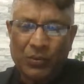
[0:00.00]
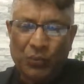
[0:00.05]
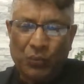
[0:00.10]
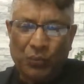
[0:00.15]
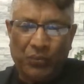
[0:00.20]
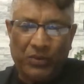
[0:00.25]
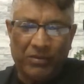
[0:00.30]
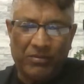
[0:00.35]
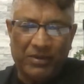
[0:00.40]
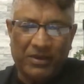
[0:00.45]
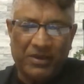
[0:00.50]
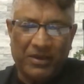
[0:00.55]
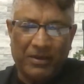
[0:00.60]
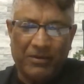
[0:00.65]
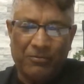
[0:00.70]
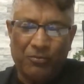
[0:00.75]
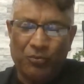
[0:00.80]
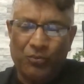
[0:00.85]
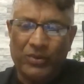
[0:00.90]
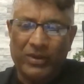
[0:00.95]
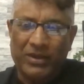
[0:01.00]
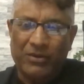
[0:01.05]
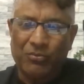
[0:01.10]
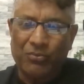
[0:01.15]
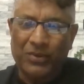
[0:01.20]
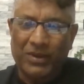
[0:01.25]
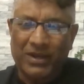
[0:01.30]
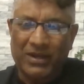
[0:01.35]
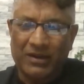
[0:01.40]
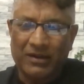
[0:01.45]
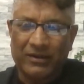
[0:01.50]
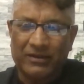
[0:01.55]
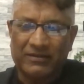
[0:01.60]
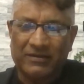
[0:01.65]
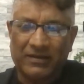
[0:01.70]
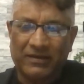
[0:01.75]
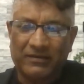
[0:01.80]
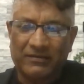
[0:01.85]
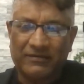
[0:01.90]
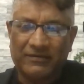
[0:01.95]
We clicked
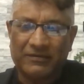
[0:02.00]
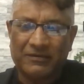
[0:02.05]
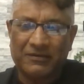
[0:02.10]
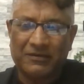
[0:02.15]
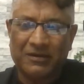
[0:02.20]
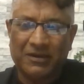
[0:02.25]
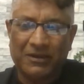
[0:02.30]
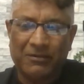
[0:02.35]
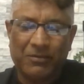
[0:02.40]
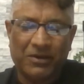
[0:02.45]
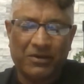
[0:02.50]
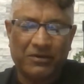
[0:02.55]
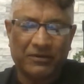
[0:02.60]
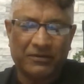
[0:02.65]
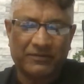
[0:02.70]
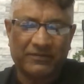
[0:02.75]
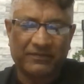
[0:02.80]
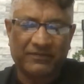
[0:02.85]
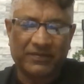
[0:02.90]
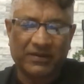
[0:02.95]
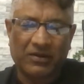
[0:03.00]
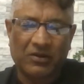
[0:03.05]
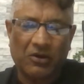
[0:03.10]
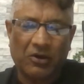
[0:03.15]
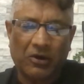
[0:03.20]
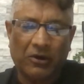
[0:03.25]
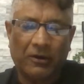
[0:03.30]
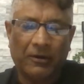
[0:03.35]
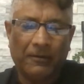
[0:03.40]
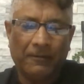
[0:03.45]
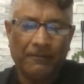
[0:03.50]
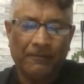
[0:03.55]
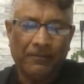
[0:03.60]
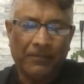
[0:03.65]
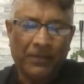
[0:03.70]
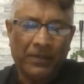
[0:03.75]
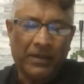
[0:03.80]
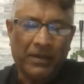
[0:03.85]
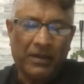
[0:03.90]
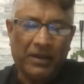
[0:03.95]
instantly because of the car,
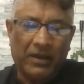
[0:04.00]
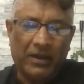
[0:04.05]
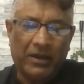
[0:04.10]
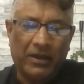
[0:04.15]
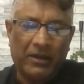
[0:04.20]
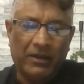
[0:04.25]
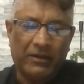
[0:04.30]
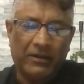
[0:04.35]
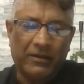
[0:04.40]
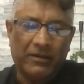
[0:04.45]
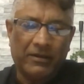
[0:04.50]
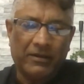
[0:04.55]
and